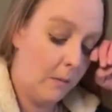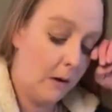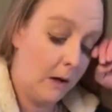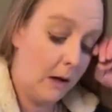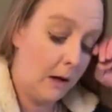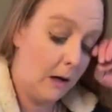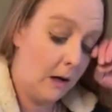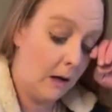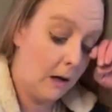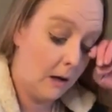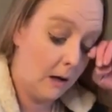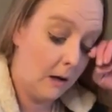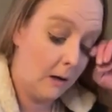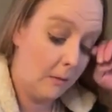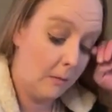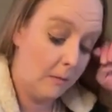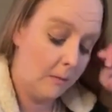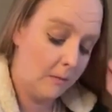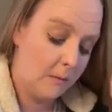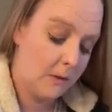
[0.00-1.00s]
but
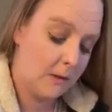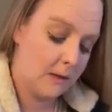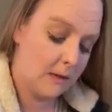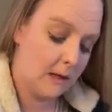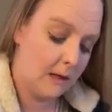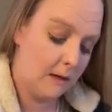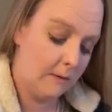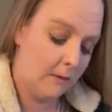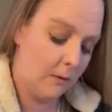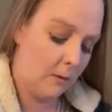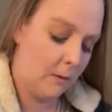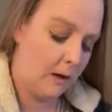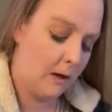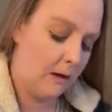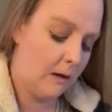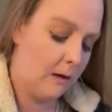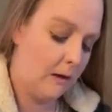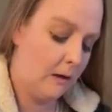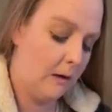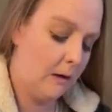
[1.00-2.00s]
just kind of a
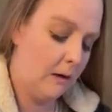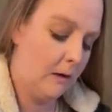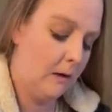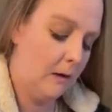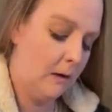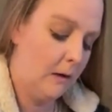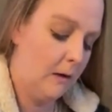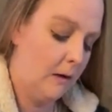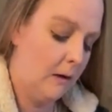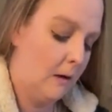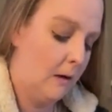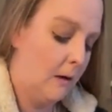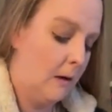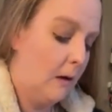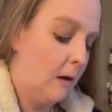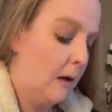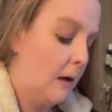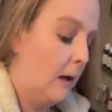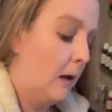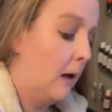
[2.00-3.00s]
way to
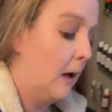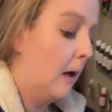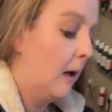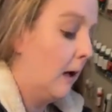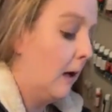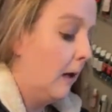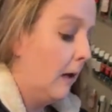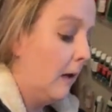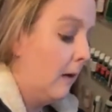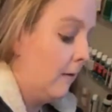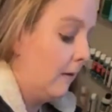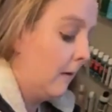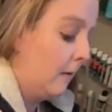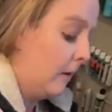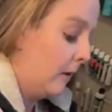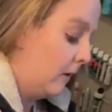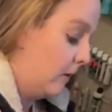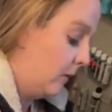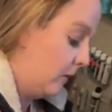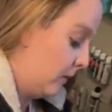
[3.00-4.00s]
kind of highlight
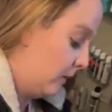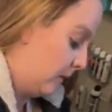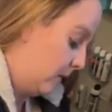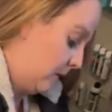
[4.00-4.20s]
some of